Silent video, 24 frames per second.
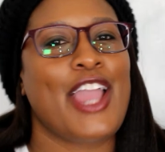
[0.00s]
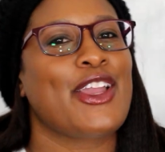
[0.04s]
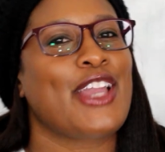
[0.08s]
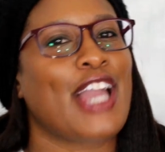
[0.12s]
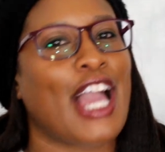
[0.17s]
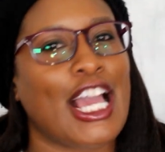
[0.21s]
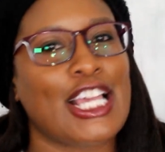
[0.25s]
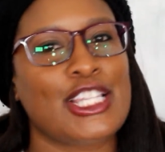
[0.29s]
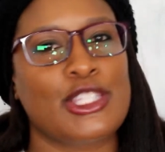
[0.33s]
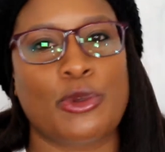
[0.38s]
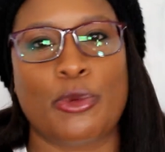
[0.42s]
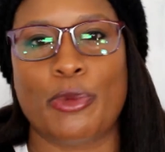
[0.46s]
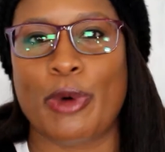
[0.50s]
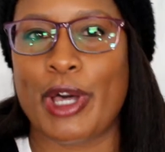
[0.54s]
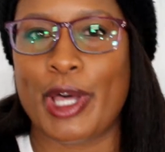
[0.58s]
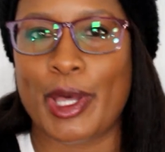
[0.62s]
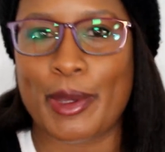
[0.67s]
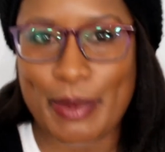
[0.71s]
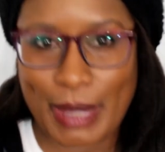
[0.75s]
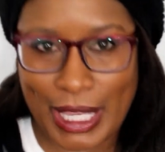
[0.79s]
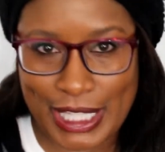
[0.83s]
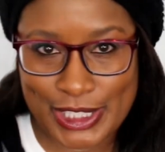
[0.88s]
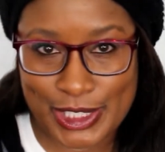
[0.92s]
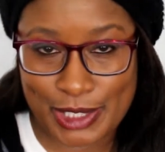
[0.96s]
Hey guys,
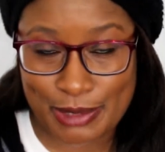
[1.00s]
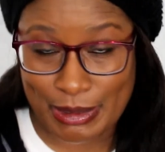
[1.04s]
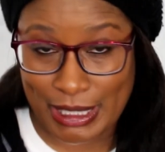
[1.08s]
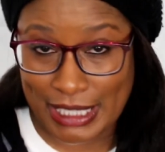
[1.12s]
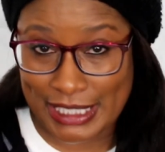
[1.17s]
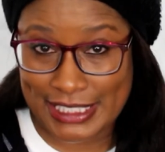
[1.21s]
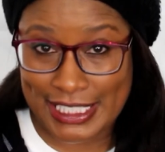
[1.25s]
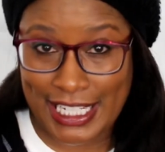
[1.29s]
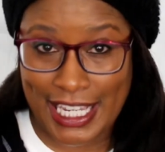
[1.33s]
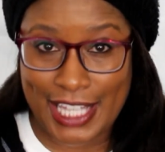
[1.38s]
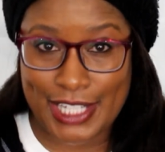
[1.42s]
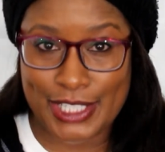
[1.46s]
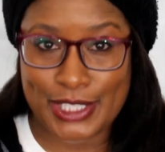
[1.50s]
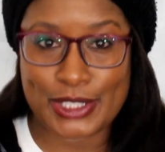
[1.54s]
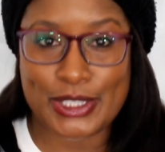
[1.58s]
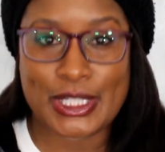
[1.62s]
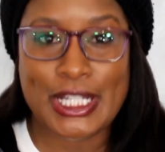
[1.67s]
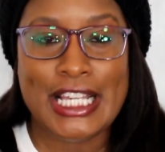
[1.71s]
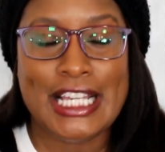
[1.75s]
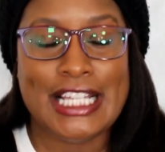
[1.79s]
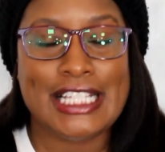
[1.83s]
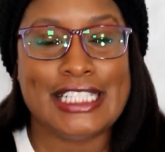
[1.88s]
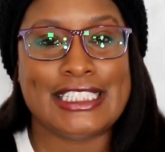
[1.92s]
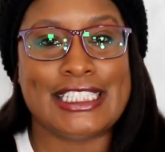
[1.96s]
welcome back to my
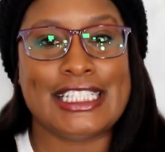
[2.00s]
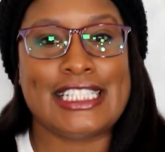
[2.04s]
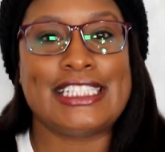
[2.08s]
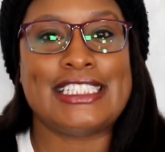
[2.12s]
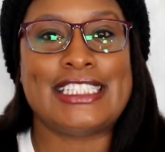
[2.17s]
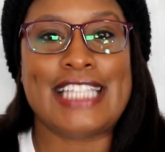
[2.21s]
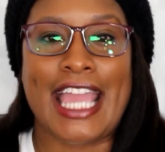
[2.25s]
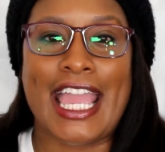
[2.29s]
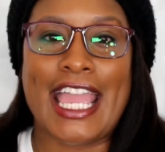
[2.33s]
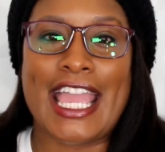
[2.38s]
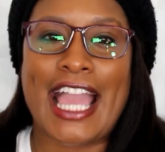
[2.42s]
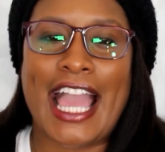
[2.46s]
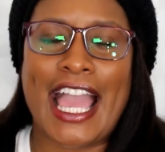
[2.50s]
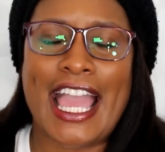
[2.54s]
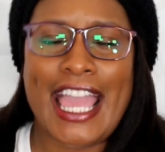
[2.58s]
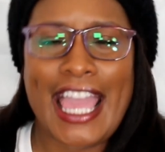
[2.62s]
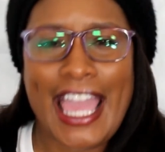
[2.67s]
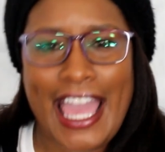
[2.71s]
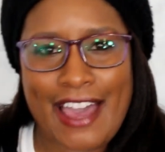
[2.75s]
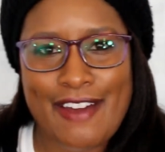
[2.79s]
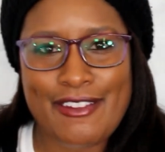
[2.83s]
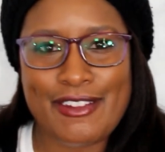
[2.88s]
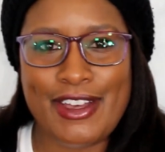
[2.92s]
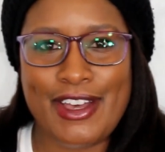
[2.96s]
channel. Today I
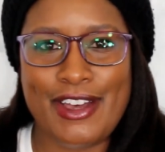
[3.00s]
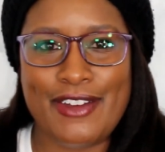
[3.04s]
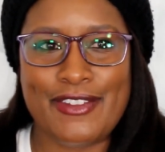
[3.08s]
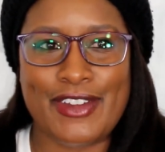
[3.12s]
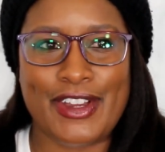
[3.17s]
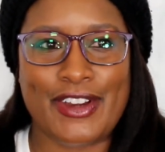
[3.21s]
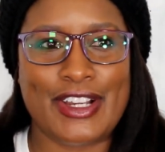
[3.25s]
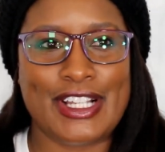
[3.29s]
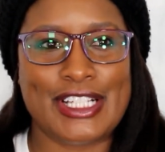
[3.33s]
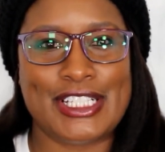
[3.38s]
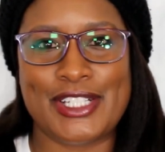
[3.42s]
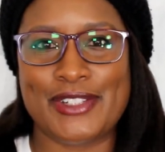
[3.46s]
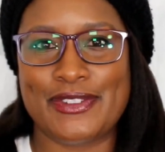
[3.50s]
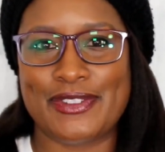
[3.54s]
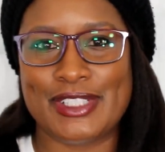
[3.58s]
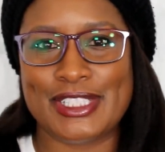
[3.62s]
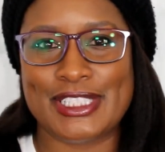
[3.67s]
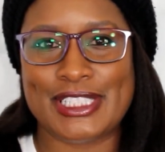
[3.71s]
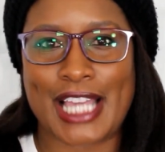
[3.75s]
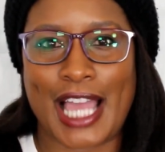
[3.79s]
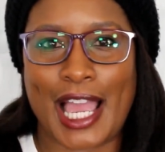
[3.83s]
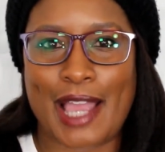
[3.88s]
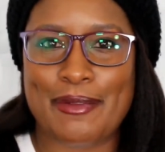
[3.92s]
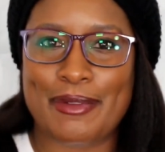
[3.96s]
have a very
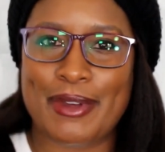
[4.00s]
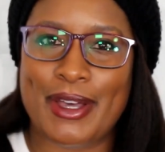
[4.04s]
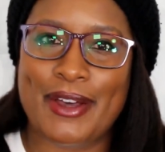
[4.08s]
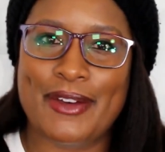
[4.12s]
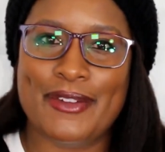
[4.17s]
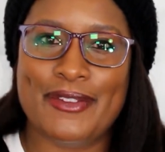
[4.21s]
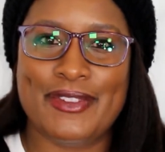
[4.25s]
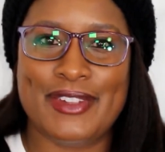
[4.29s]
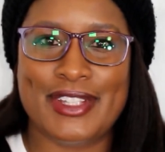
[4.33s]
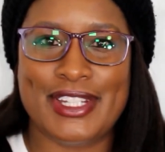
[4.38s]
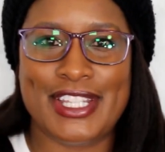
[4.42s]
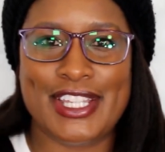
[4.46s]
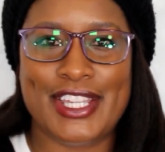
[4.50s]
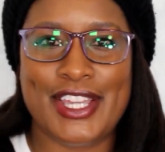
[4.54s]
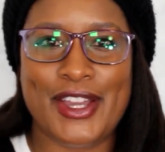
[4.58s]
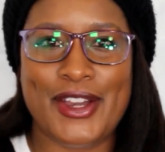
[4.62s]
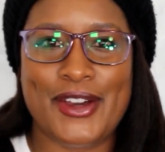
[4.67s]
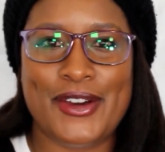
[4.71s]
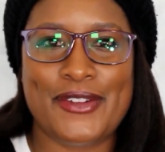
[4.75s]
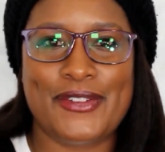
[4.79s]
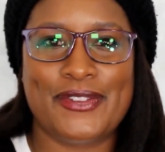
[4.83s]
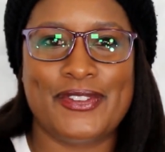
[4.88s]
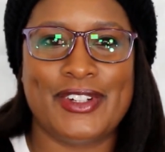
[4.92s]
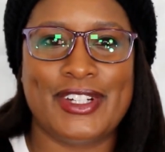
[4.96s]
different type of
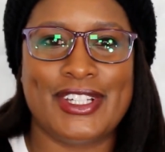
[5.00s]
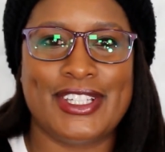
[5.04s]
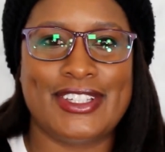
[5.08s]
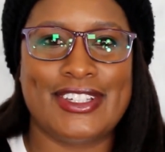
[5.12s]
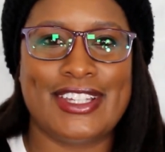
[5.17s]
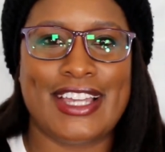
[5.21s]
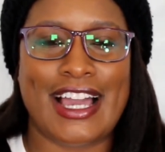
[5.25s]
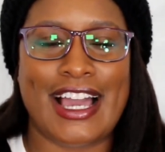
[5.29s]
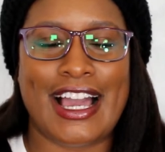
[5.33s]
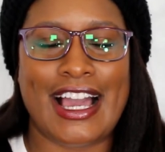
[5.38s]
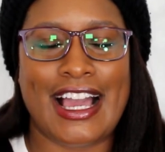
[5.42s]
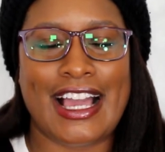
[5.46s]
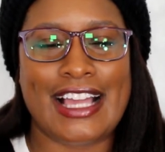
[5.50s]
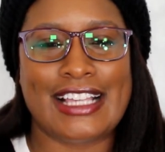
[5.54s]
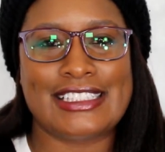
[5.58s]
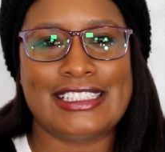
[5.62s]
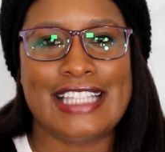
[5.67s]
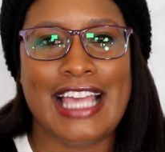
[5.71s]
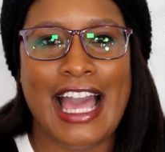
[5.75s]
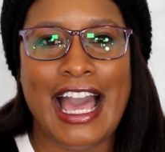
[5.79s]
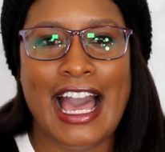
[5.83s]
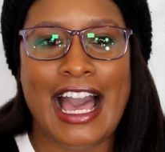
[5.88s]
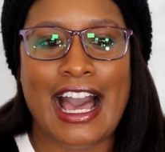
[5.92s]
video for you guys.